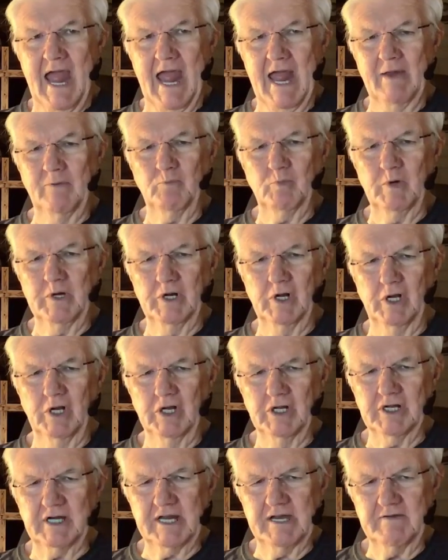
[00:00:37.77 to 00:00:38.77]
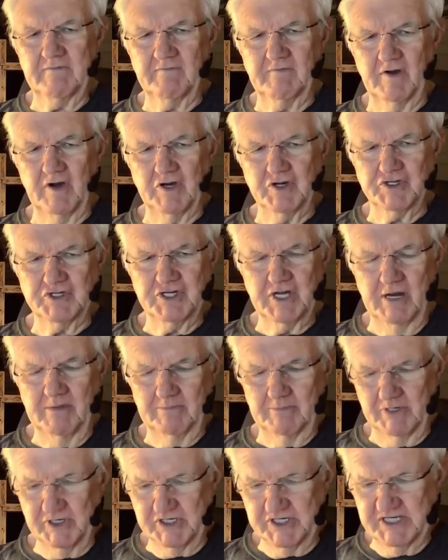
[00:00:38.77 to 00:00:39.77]
and we'll look at verse
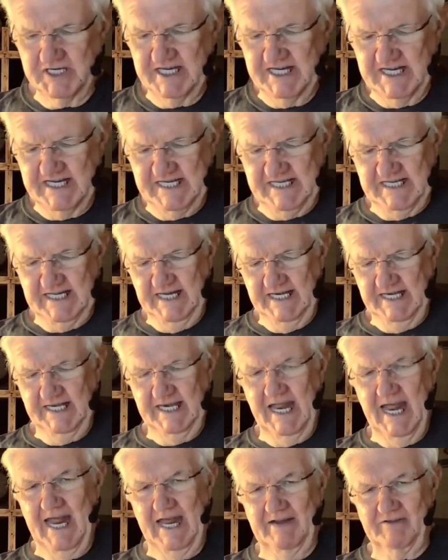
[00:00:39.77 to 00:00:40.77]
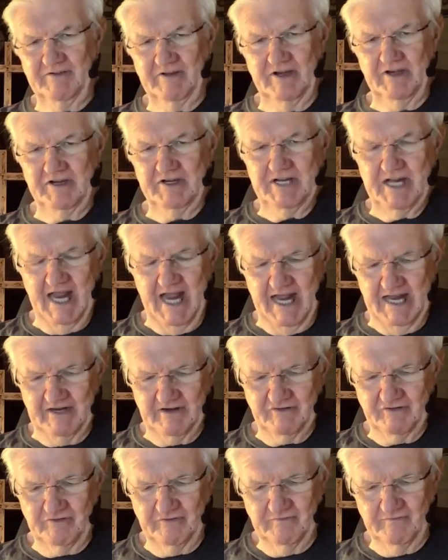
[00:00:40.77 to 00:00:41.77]
number 10 as a
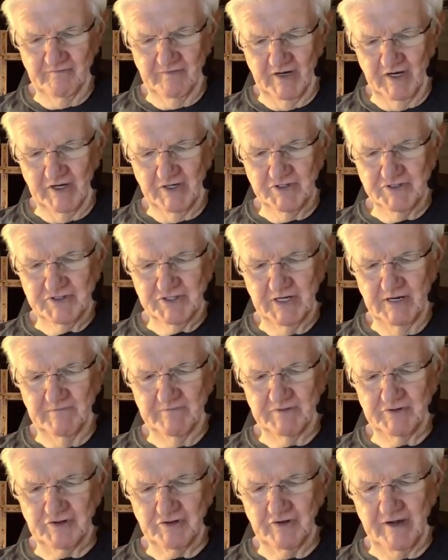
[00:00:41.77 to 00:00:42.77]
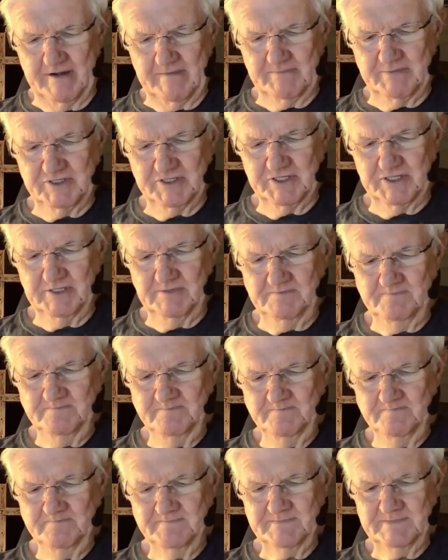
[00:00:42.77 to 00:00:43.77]
text verse of Scripture.
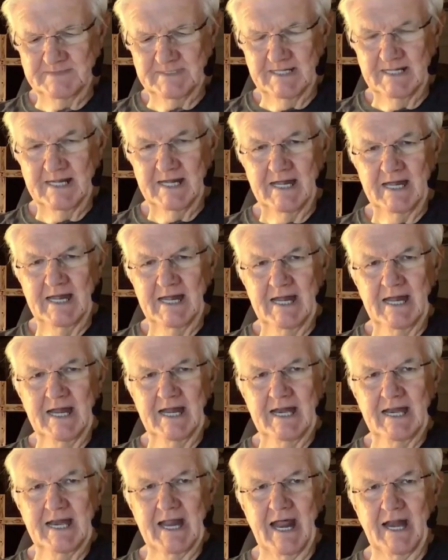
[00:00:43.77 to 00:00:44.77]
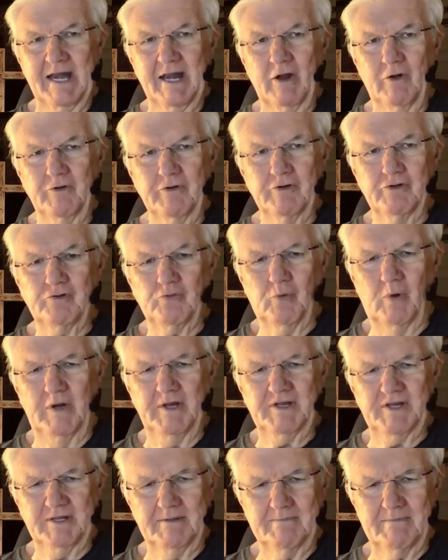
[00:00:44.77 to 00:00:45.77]
Now notice
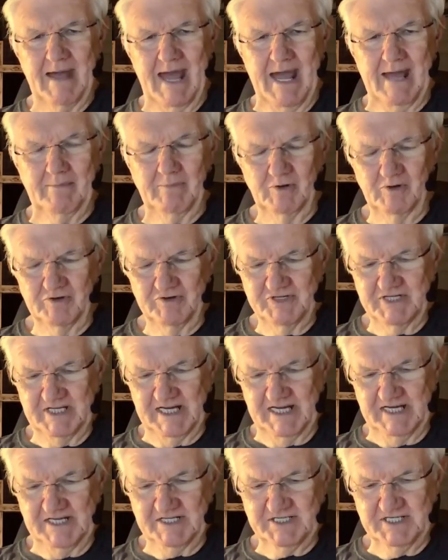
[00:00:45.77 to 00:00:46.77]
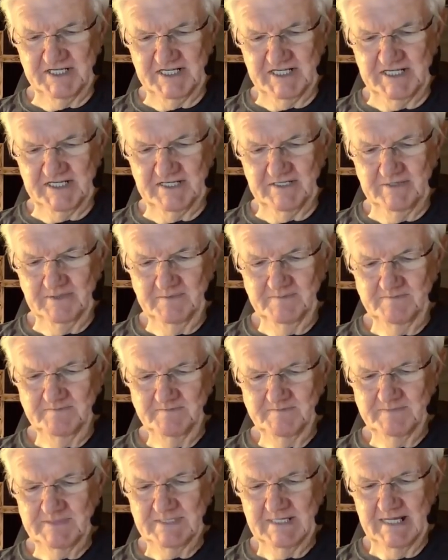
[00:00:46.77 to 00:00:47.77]
what the Bible says here,
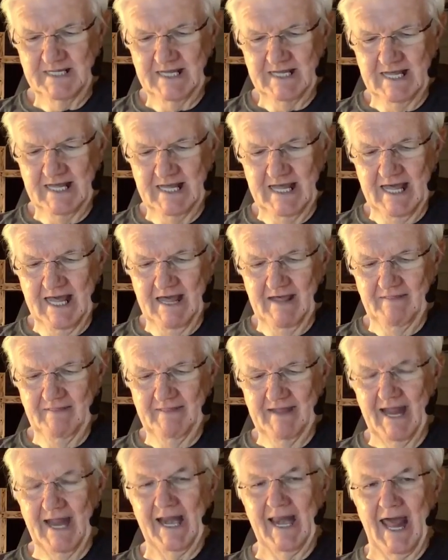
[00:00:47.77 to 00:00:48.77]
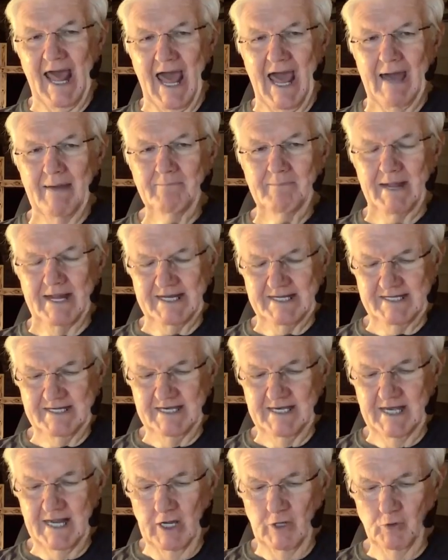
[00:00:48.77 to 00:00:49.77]
that I may
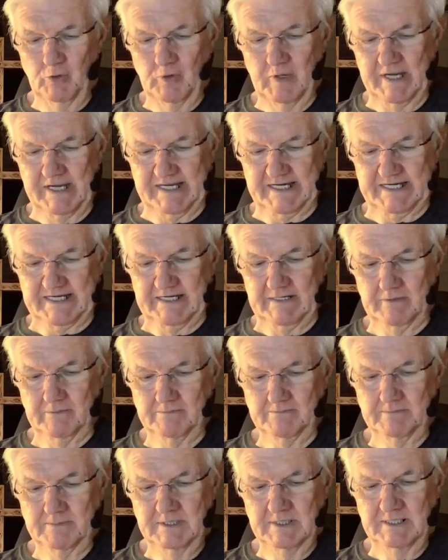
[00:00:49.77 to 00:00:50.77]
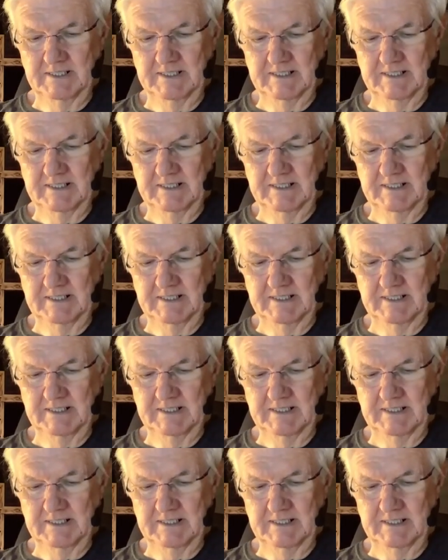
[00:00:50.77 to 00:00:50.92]
know him